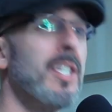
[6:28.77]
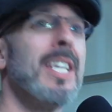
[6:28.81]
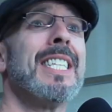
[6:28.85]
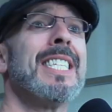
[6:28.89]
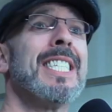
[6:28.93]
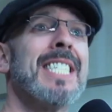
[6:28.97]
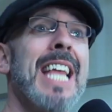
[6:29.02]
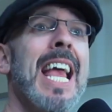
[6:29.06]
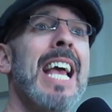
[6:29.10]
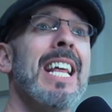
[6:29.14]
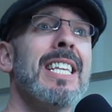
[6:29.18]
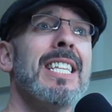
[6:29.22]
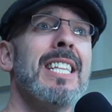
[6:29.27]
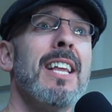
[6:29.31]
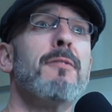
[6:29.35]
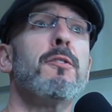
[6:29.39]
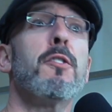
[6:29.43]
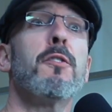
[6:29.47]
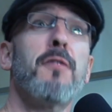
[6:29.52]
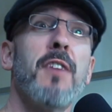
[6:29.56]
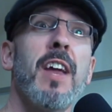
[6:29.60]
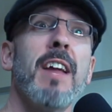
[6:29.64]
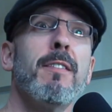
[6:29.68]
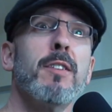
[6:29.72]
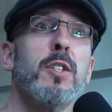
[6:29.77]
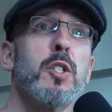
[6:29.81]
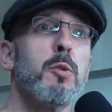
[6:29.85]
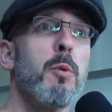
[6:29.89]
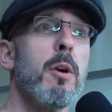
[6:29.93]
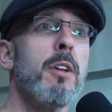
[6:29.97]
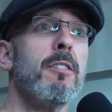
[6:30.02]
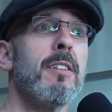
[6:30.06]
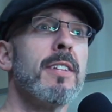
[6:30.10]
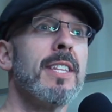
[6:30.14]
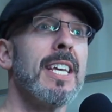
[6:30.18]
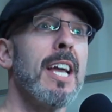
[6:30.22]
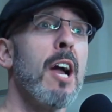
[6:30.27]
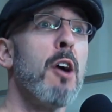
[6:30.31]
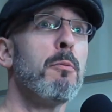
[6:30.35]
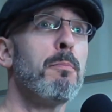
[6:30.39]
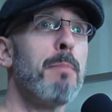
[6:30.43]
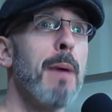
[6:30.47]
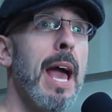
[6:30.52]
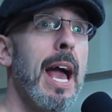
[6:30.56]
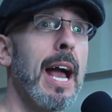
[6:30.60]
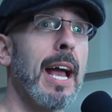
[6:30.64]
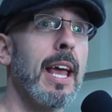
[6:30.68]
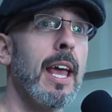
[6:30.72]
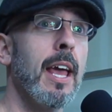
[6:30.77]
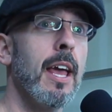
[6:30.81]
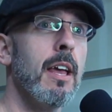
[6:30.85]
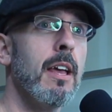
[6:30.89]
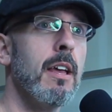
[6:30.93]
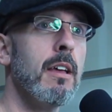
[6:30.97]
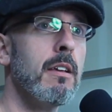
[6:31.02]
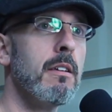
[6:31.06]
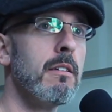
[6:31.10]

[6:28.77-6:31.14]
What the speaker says: She said, Sally left her favorite sweater at the Outback.